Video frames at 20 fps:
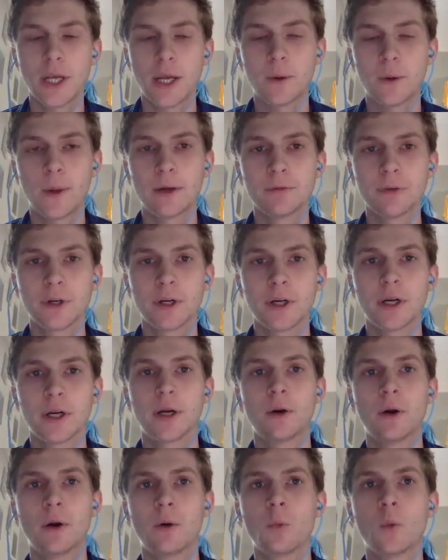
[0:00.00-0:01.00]

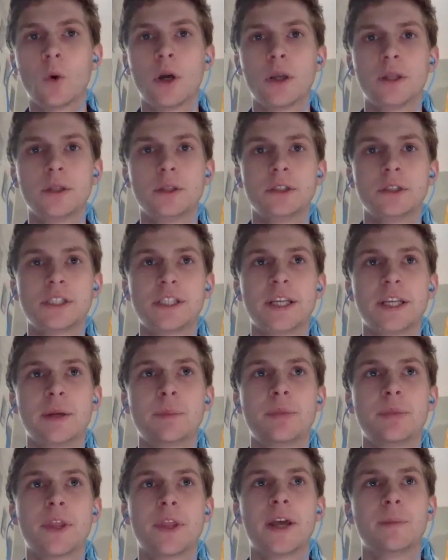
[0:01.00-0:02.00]
However, one tip
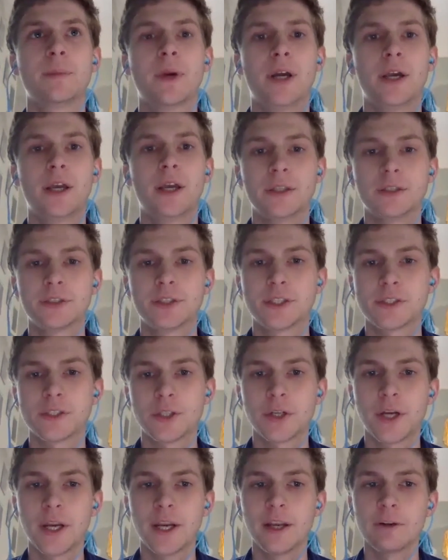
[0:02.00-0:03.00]
that my
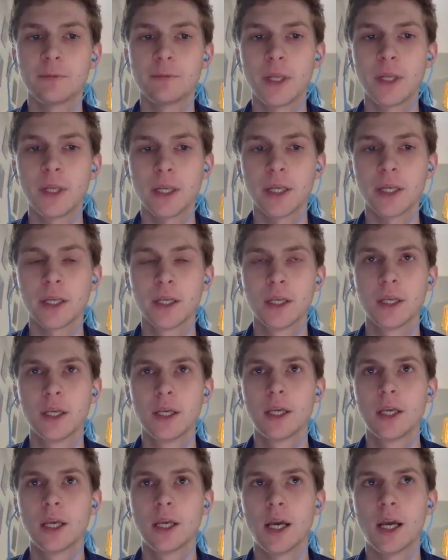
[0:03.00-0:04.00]
sister gave me
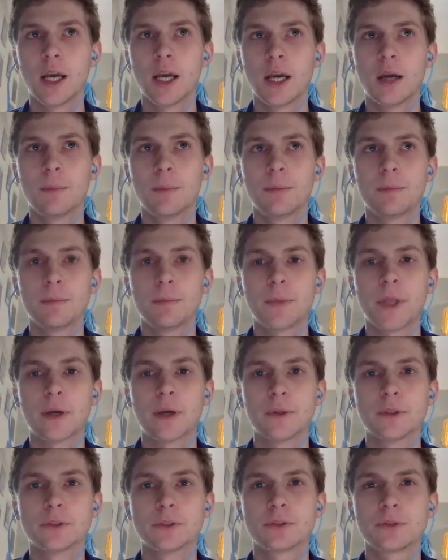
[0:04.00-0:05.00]
that
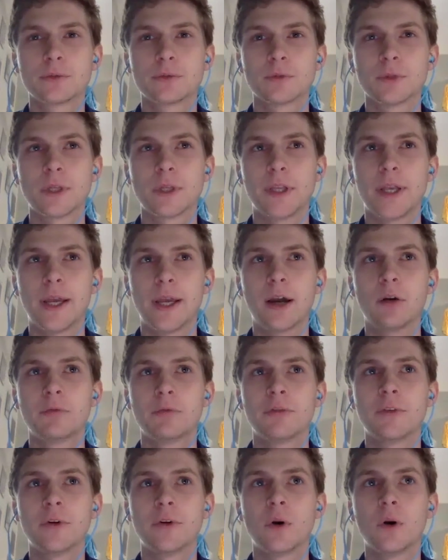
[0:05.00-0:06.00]
was really
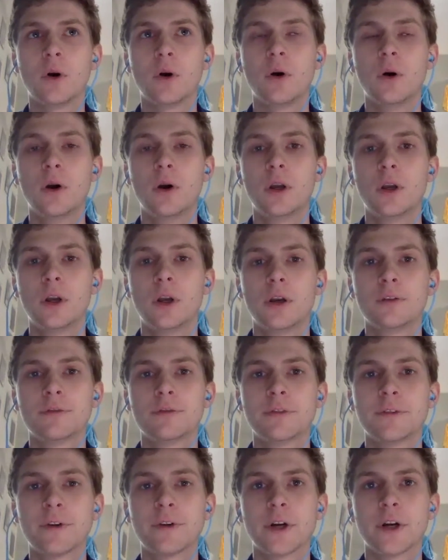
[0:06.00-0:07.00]
helpful
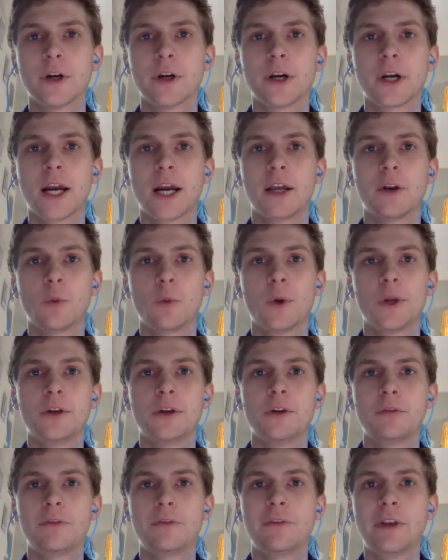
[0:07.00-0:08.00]
for kind of when
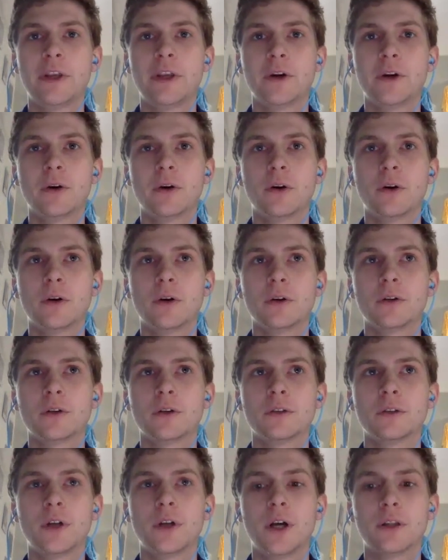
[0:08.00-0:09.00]
you feel
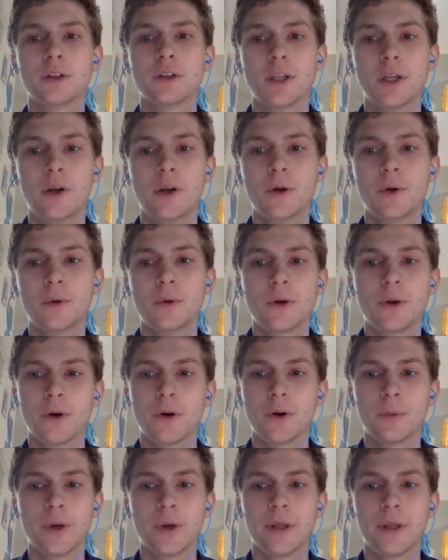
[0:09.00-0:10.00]
alone
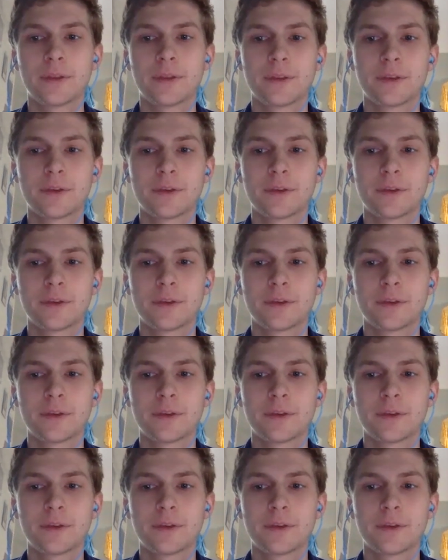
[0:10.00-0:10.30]
or